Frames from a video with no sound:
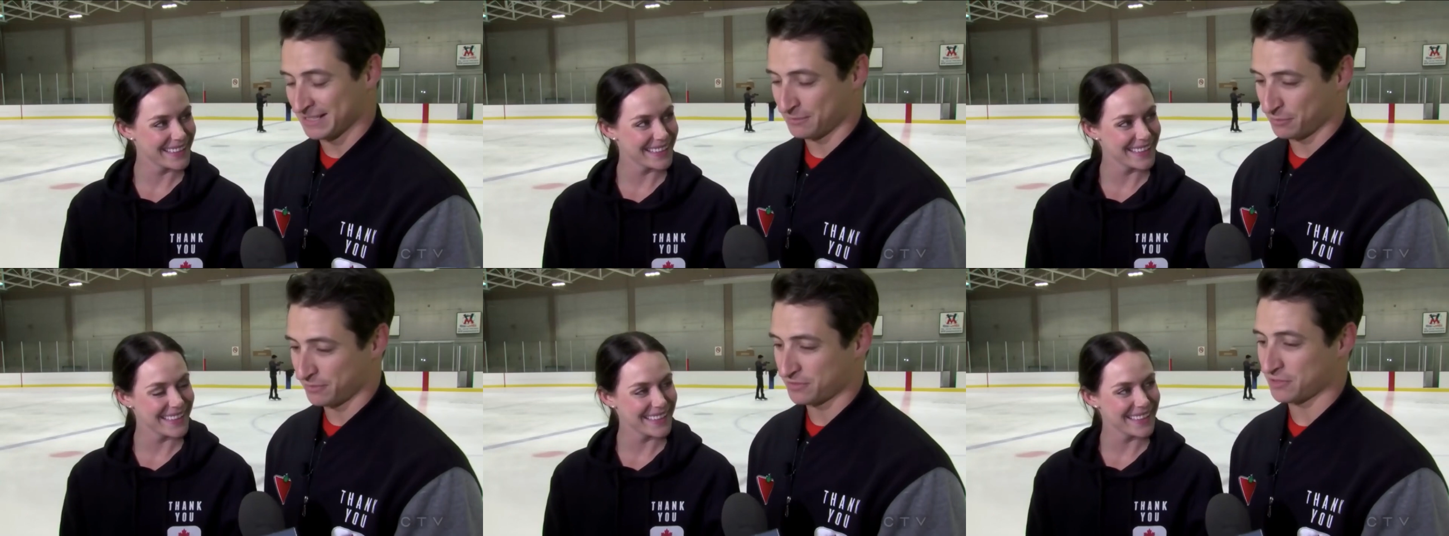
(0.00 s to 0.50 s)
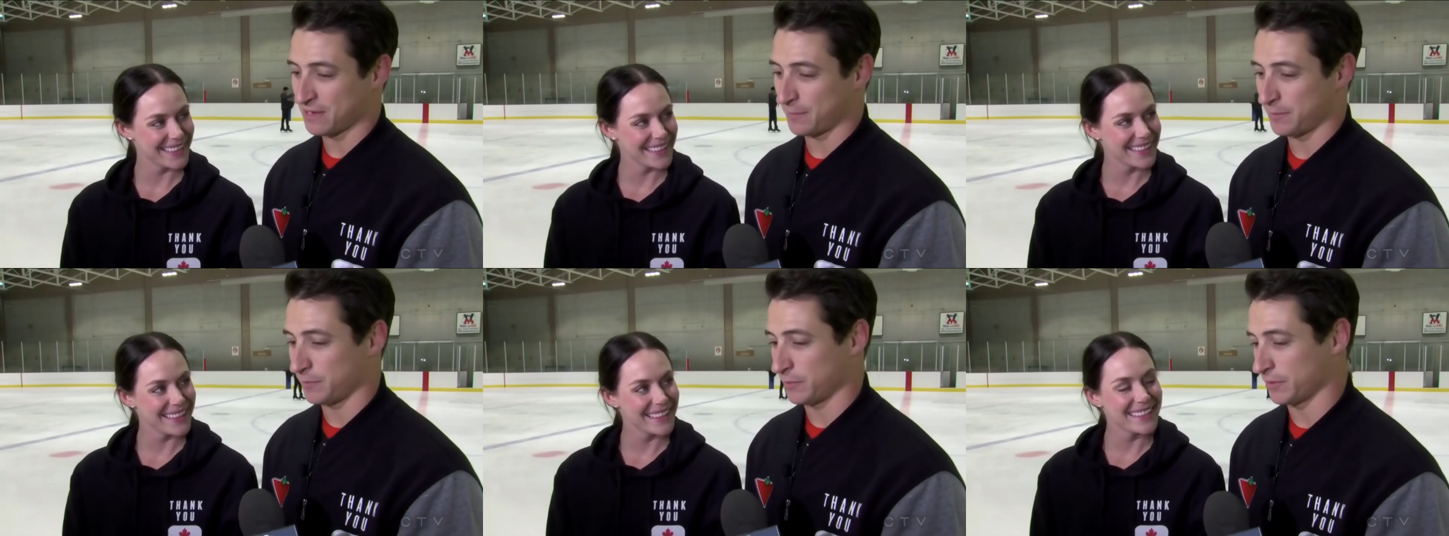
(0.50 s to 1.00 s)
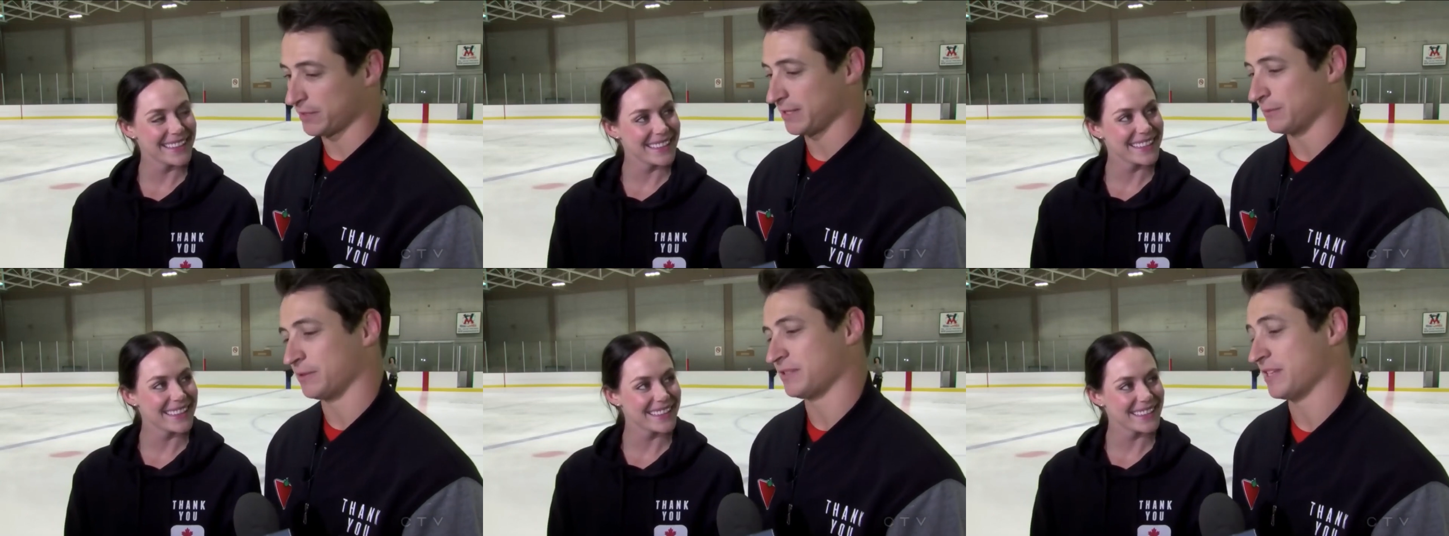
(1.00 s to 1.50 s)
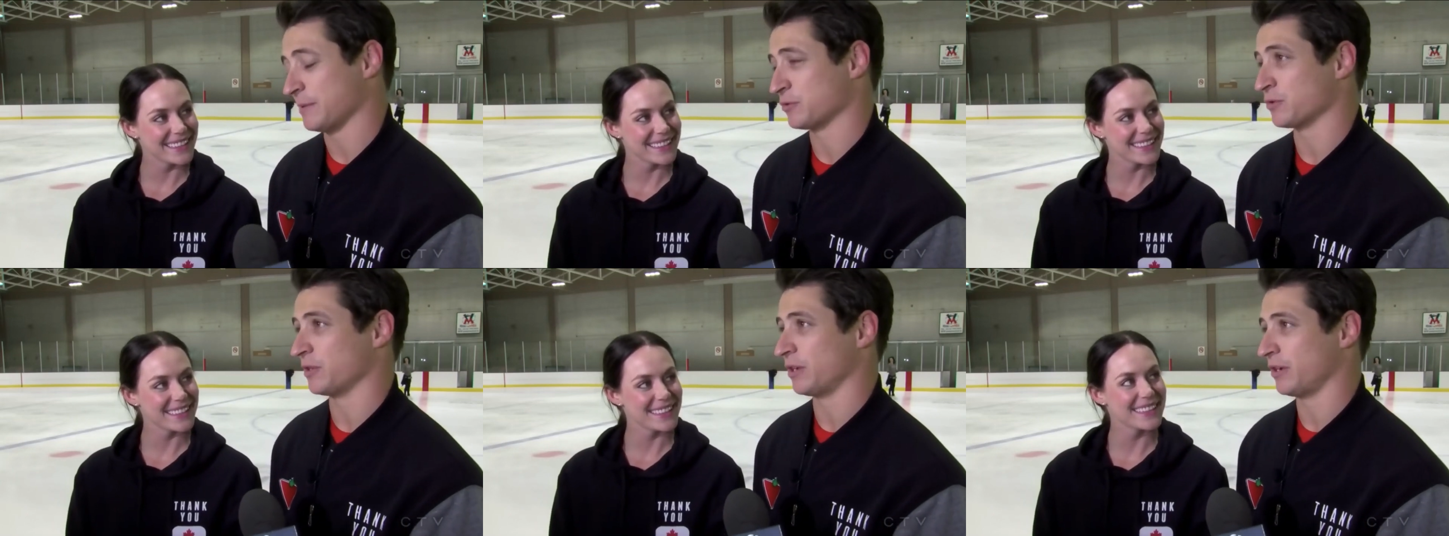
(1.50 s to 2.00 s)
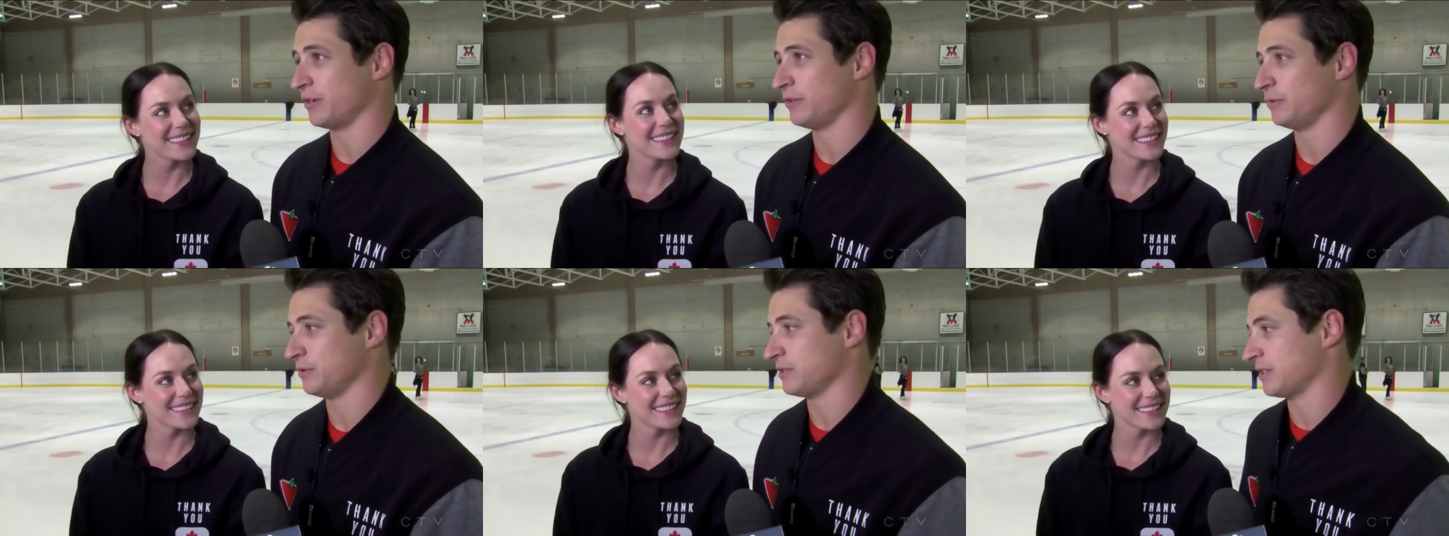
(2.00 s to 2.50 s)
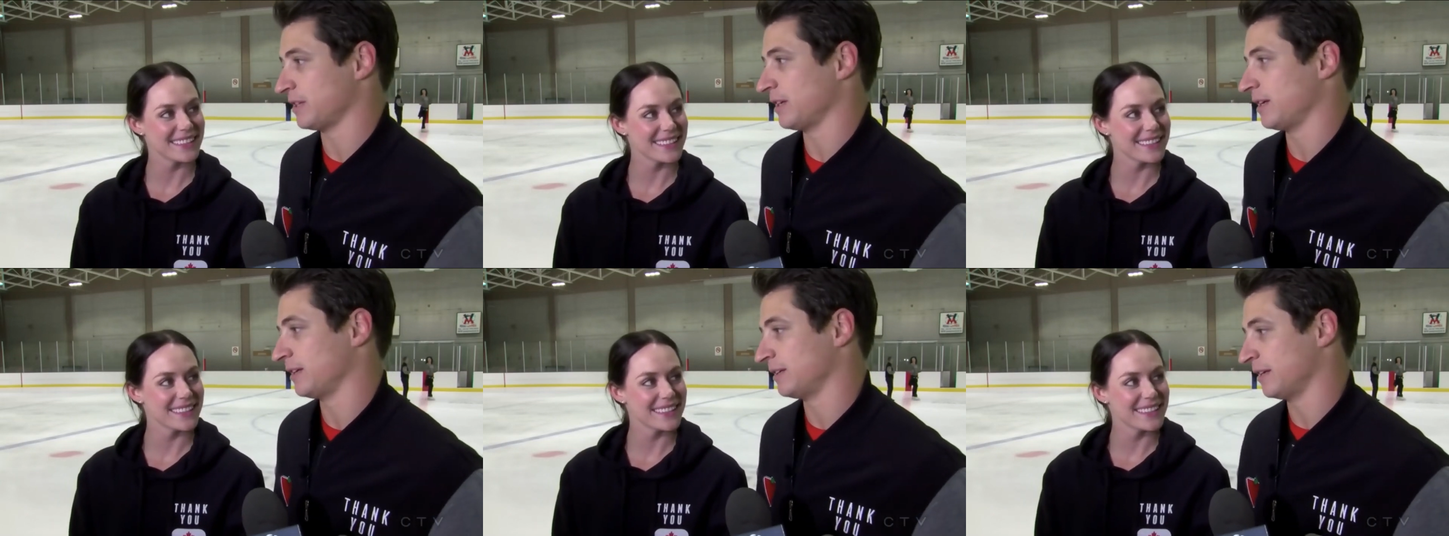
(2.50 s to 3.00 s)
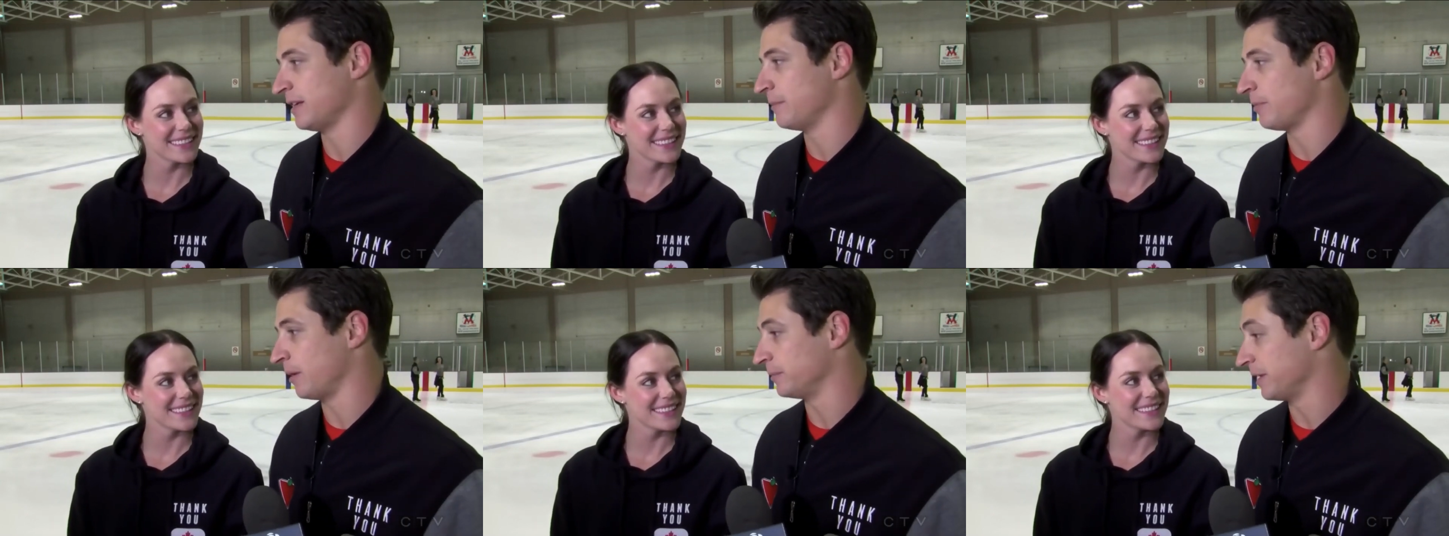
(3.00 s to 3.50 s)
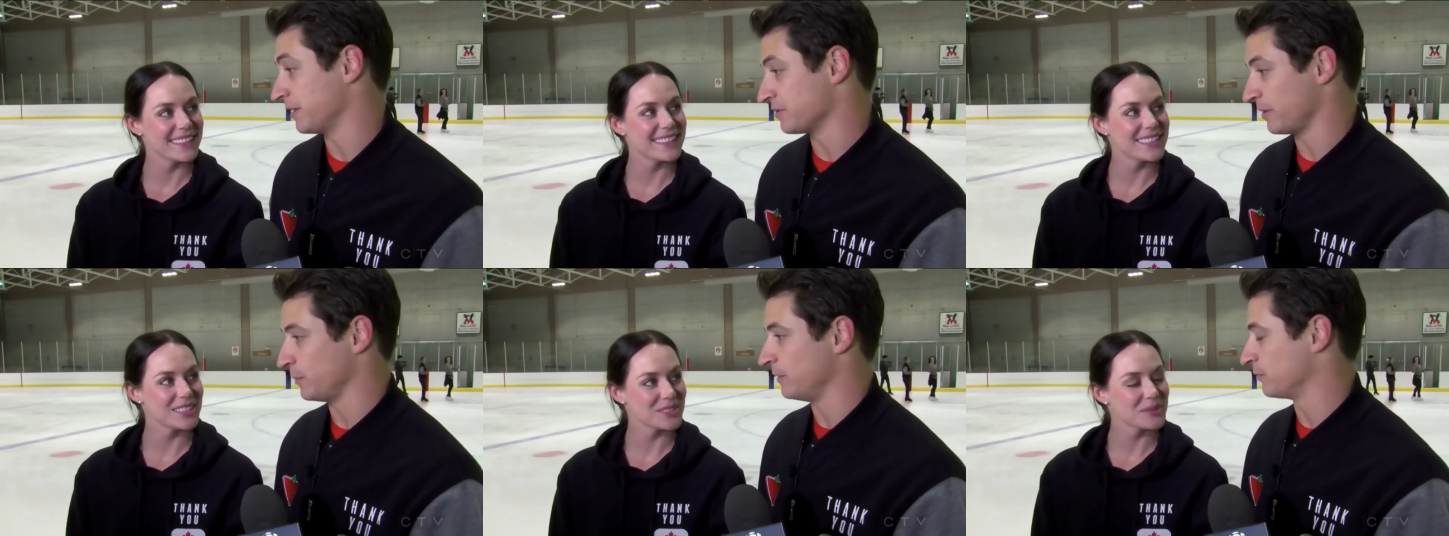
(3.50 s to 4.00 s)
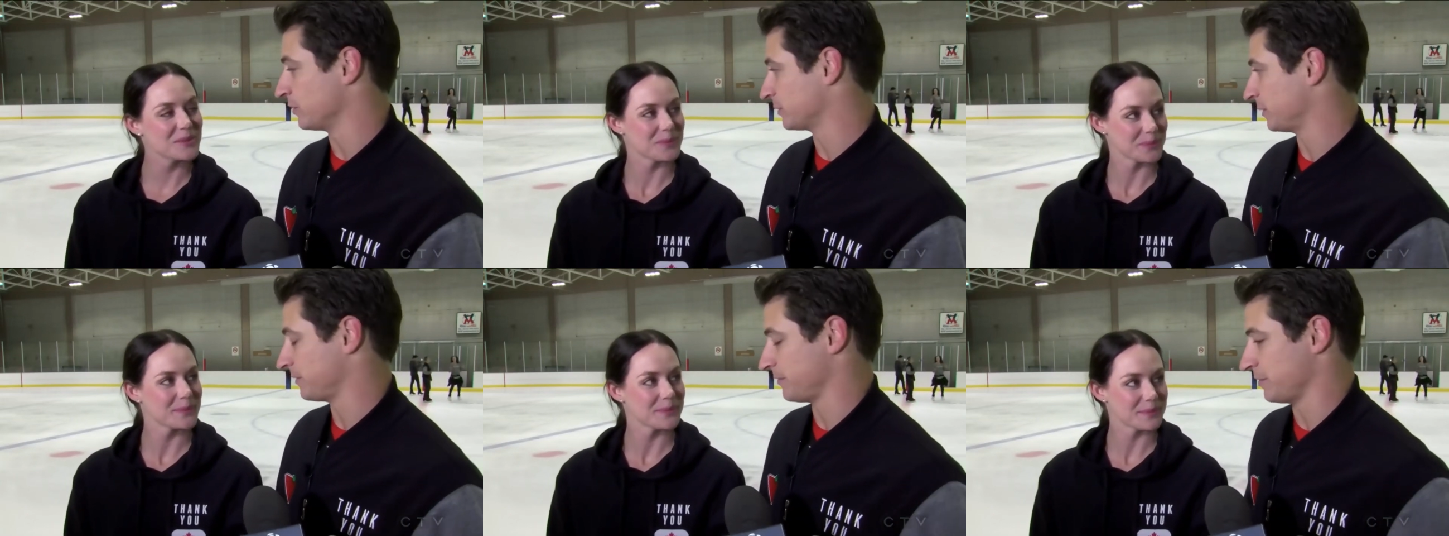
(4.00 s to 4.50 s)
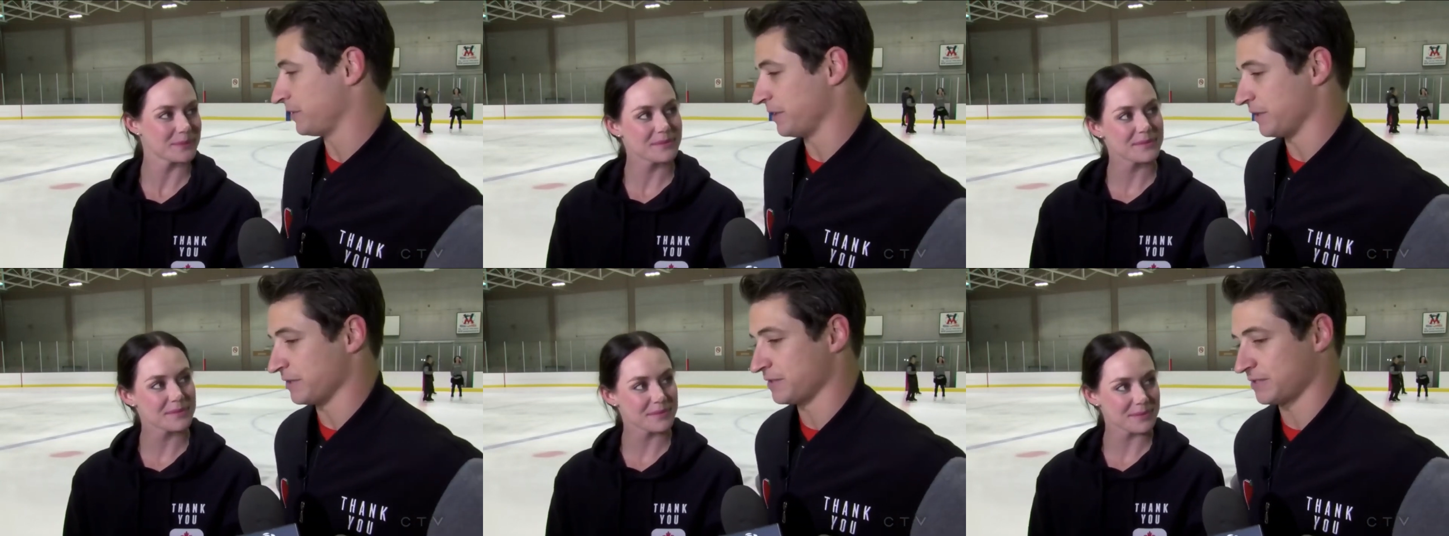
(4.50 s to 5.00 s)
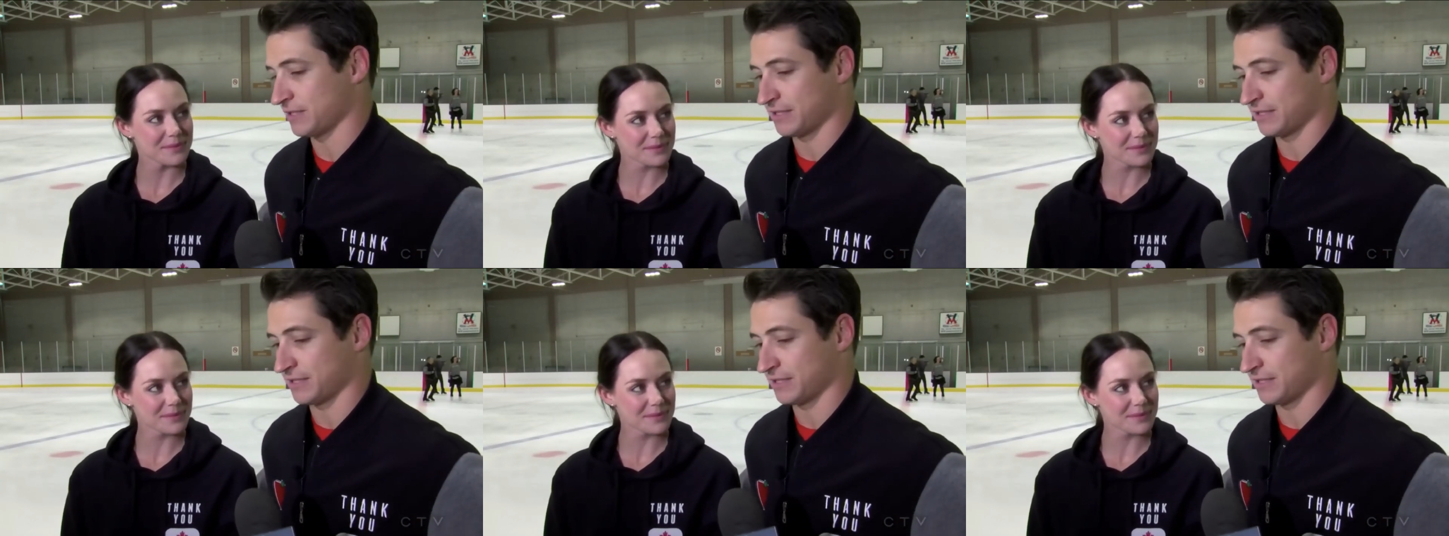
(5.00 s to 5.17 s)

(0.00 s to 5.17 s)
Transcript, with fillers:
Speaker 1: um, we're so happy to be working with Sam Chouinard, who's a, a hip hop dancer that we've worked with for years.